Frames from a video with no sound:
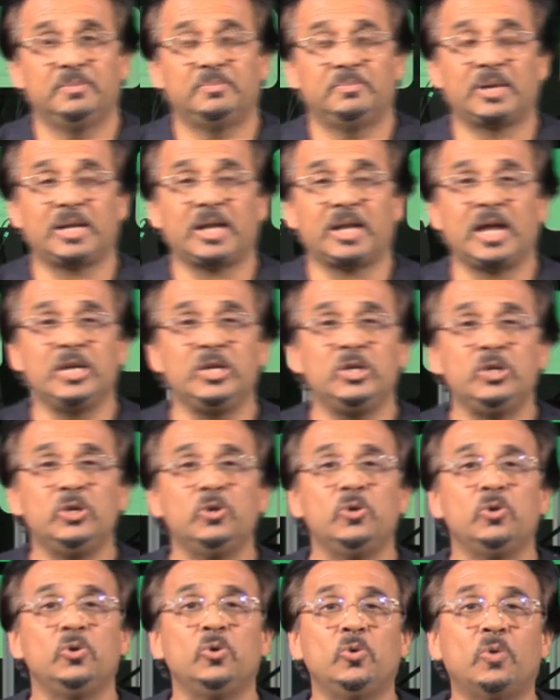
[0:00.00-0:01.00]
But I
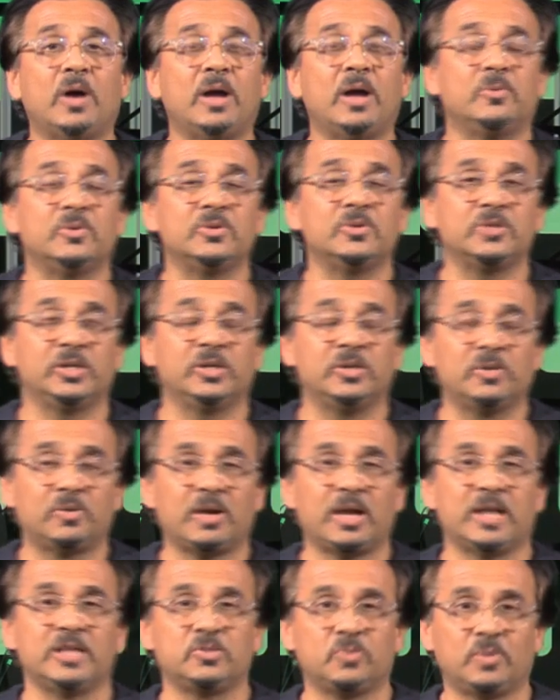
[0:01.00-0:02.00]
knew who I was in
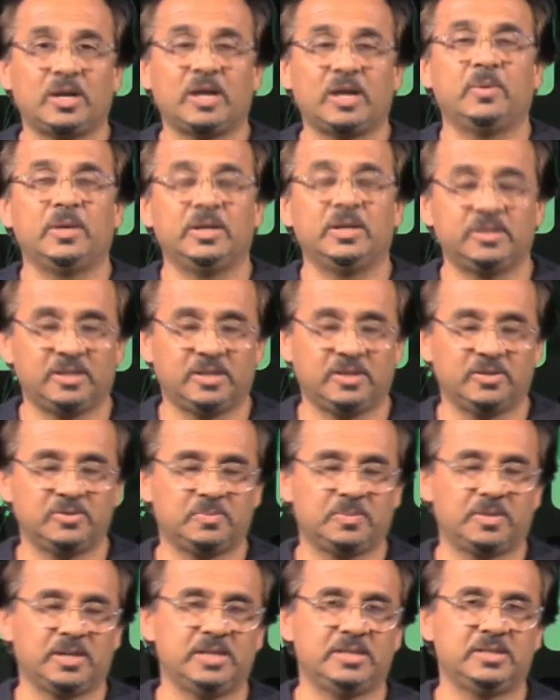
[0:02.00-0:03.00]
Christ when I went to those
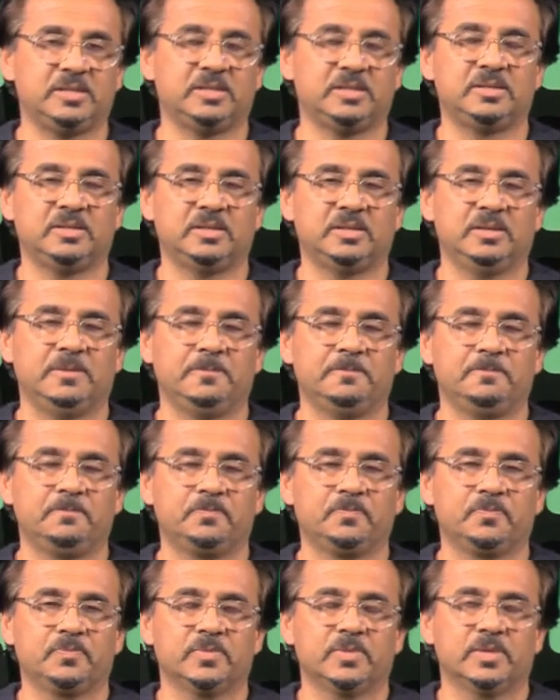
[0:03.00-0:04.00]
places.
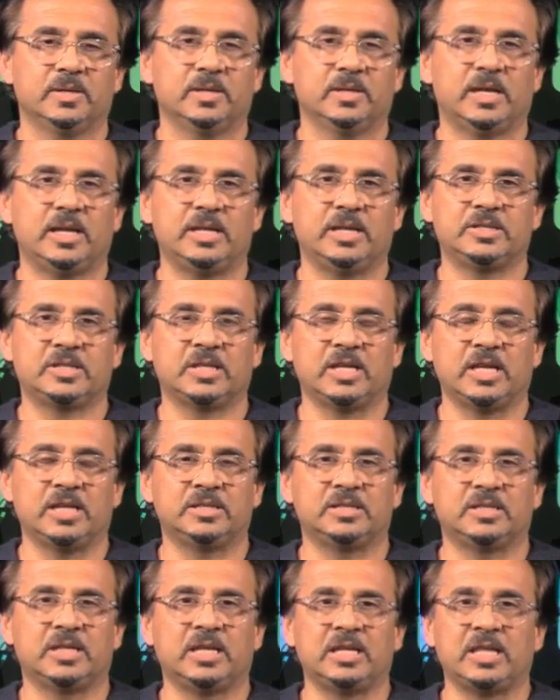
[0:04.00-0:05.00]
And
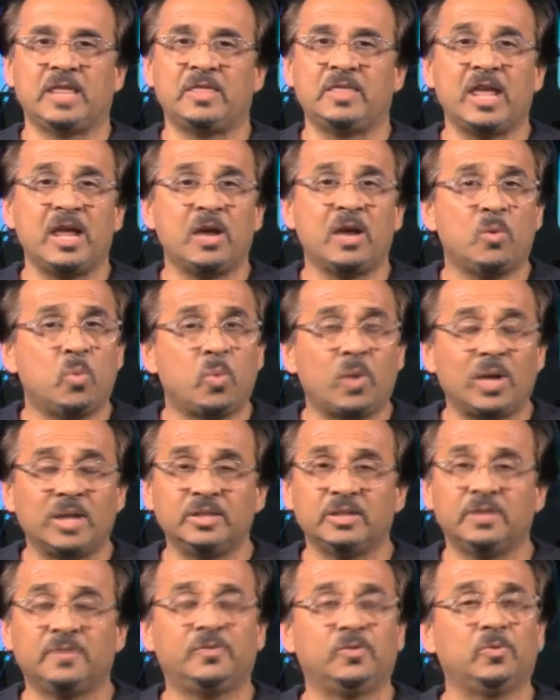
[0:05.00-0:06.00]
and they are
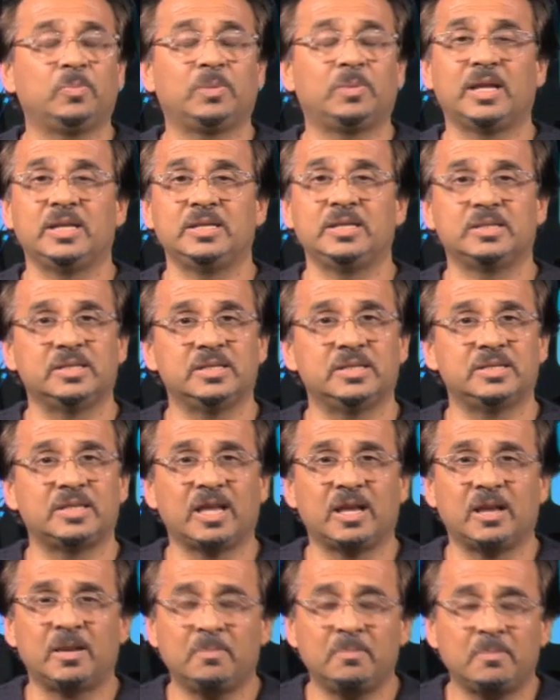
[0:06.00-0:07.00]
wonderful places.
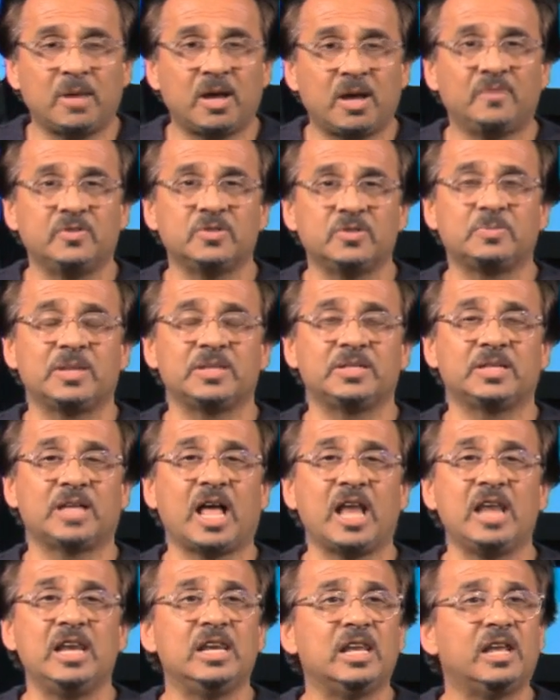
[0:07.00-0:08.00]
They are marvelous places.
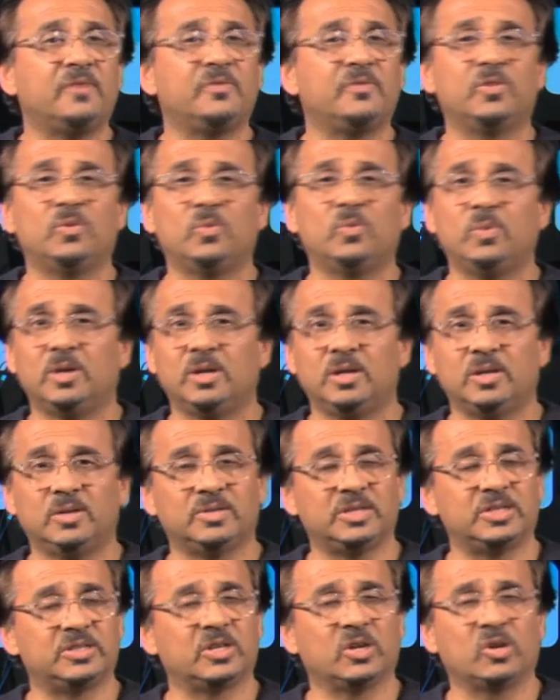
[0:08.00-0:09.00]
I love the
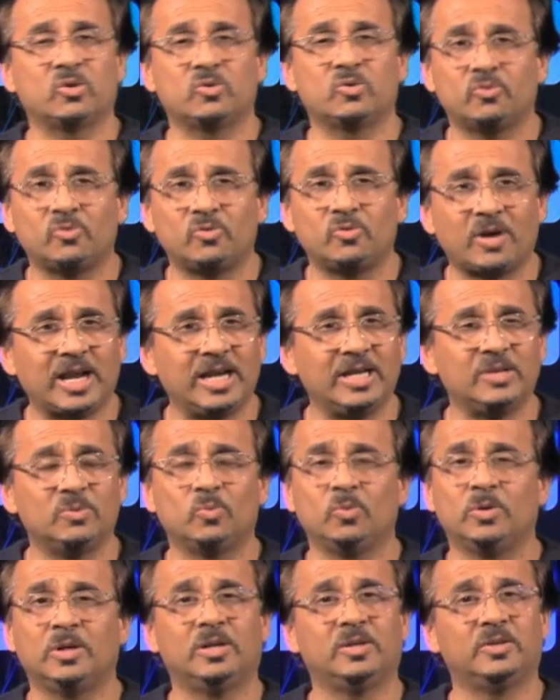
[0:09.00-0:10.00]
world. It's a great
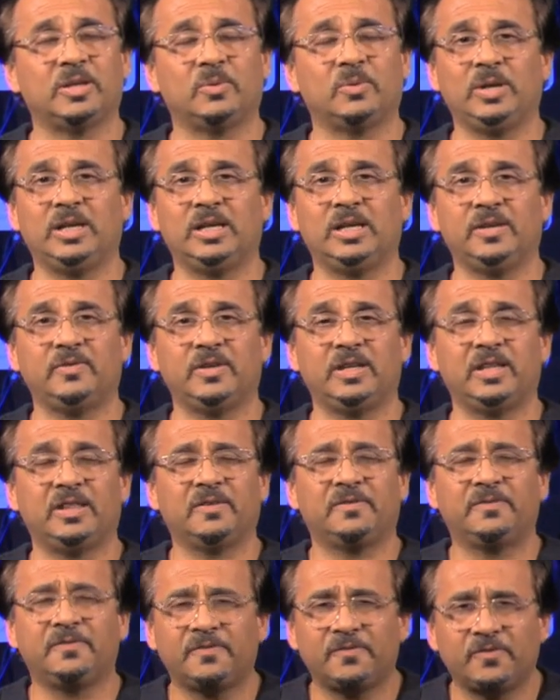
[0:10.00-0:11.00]
world that we live in. And the
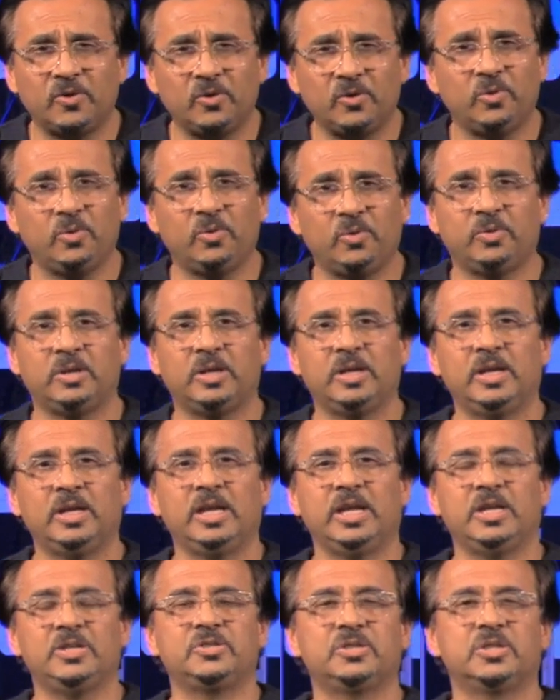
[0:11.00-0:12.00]
food
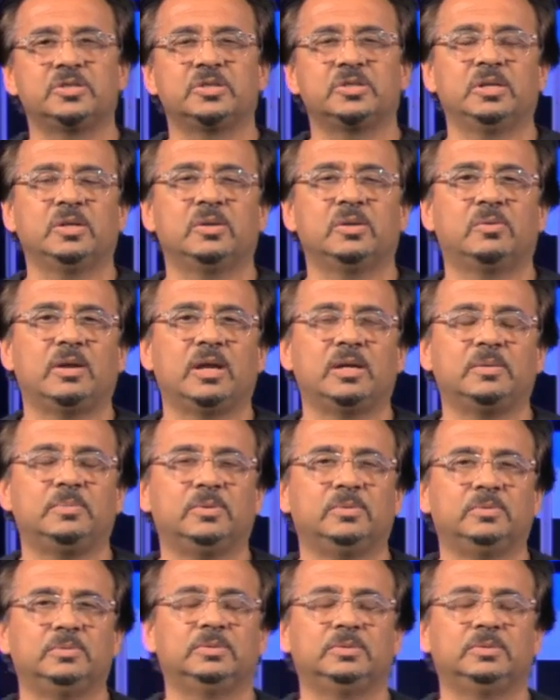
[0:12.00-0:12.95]
is just incredible.